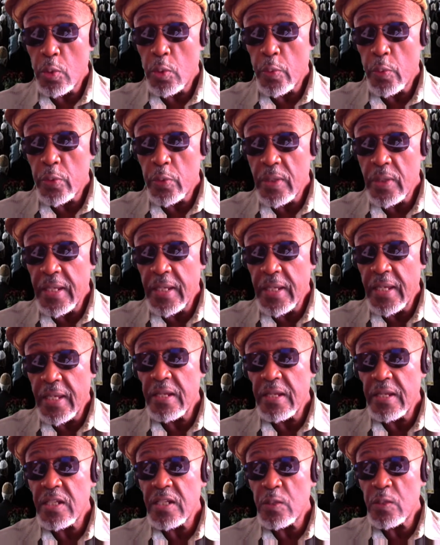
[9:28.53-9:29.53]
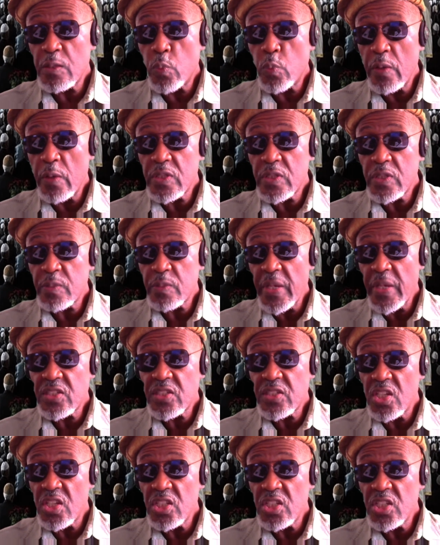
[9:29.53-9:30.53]
it speaks to
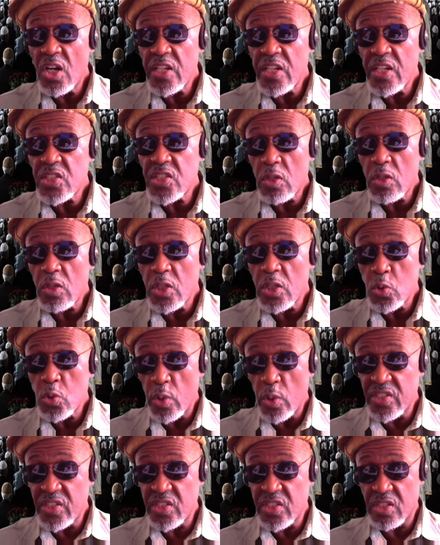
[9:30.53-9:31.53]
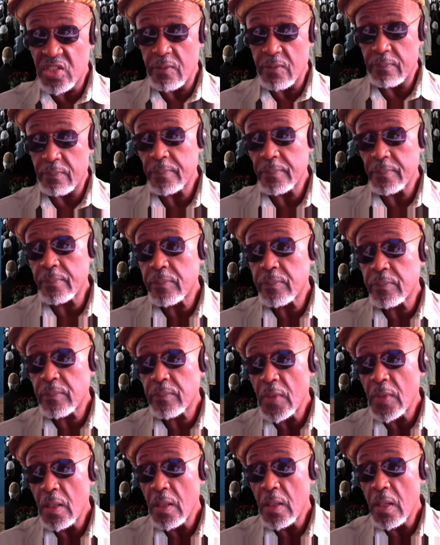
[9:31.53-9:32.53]
your circulatory system.
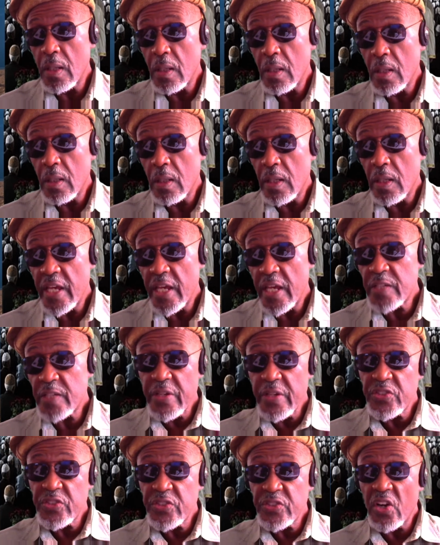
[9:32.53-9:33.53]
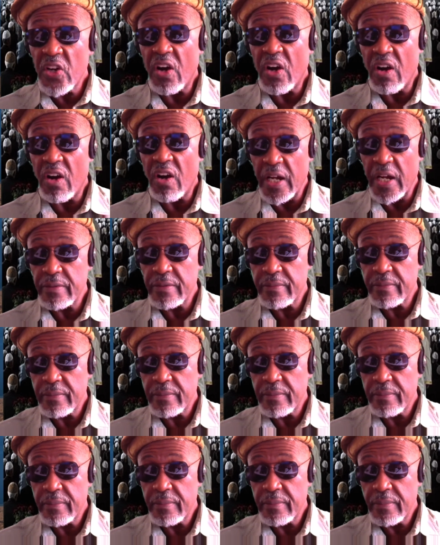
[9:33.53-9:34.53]
It speaks to your heart.
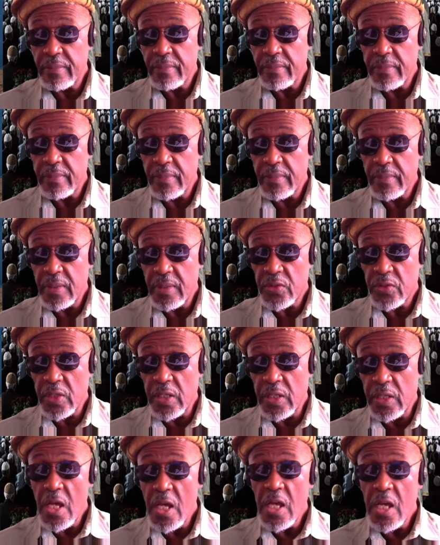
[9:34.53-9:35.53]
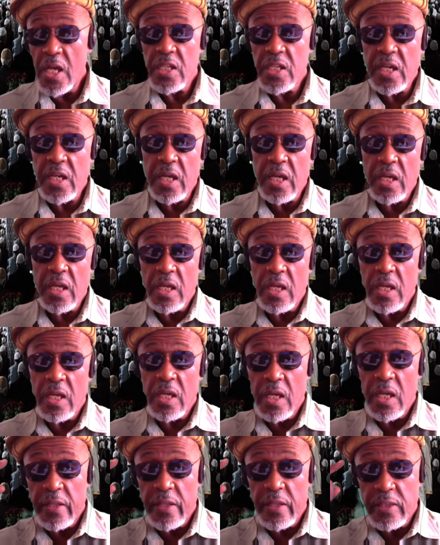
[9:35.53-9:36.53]
See,
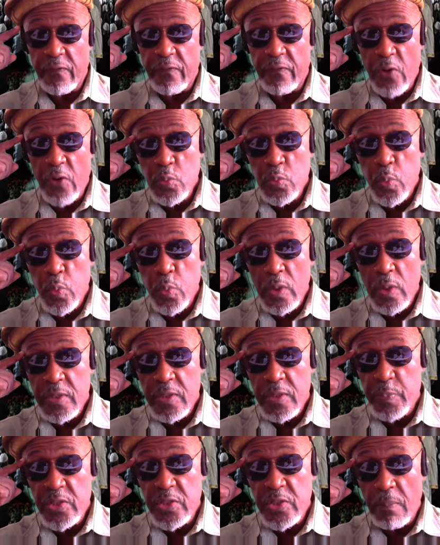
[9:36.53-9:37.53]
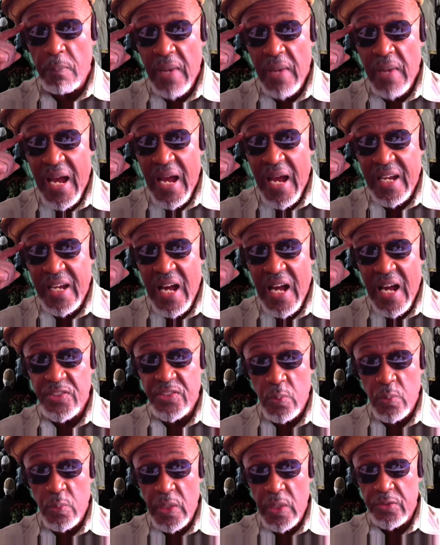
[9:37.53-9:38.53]
the first one speaks to your mind,
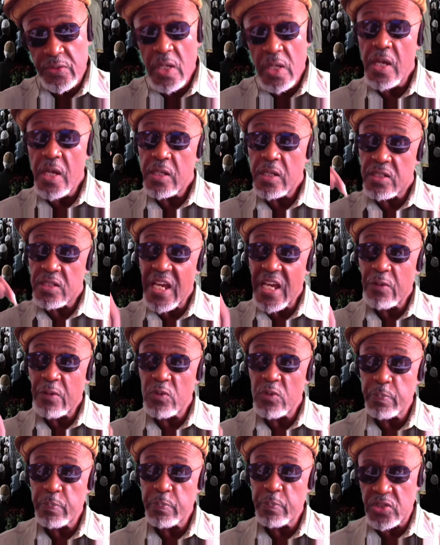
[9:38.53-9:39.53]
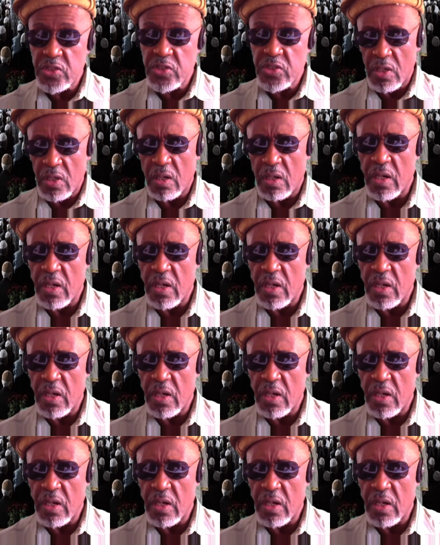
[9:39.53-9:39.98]
consequence. The second one speaks to your heart.